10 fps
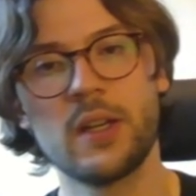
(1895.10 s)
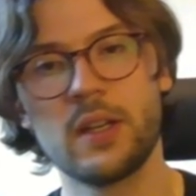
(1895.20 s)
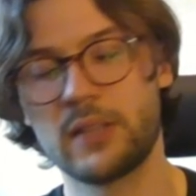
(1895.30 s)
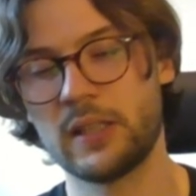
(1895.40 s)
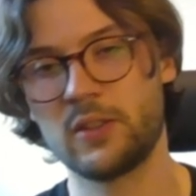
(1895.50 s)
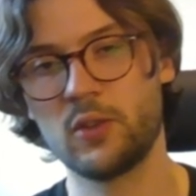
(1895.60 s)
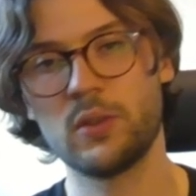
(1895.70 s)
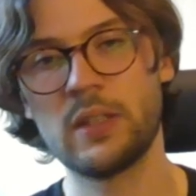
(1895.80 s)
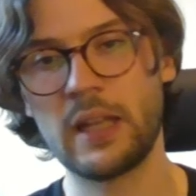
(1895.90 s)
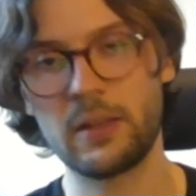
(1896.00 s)
that's good,
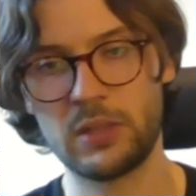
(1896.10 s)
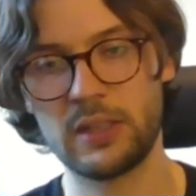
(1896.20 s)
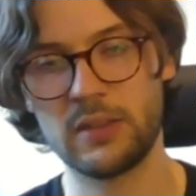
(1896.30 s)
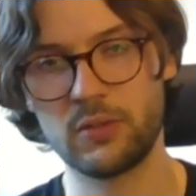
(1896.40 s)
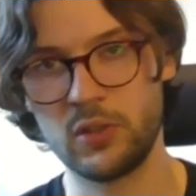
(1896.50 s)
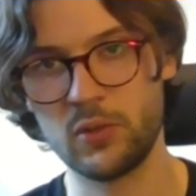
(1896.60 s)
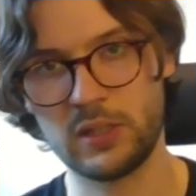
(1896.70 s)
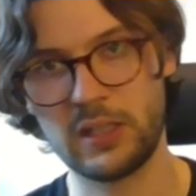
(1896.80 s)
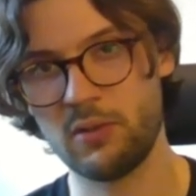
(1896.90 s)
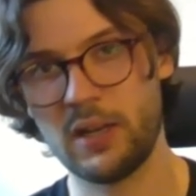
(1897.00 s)
and then we can use
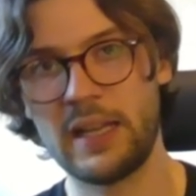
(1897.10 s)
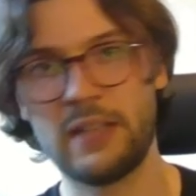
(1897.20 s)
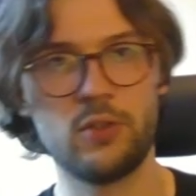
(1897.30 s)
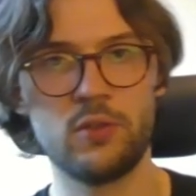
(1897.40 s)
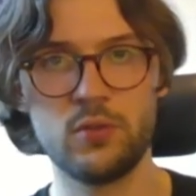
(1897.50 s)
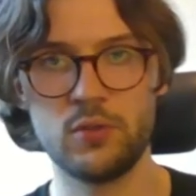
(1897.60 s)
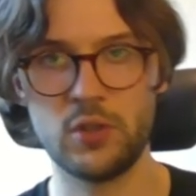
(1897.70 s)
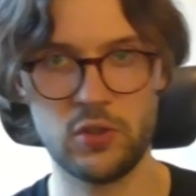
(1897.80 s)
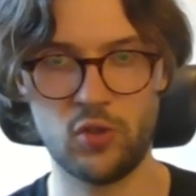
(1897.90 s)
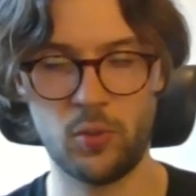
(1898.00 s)
Kira later to just
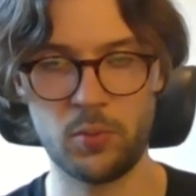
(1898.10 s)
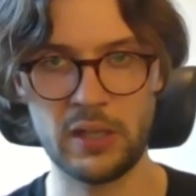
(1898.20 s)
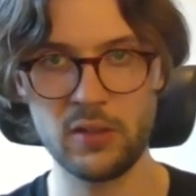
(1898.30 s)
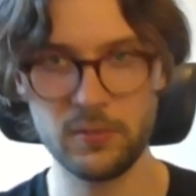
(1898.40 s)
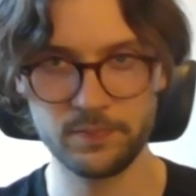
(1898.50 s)
stop Wrecker.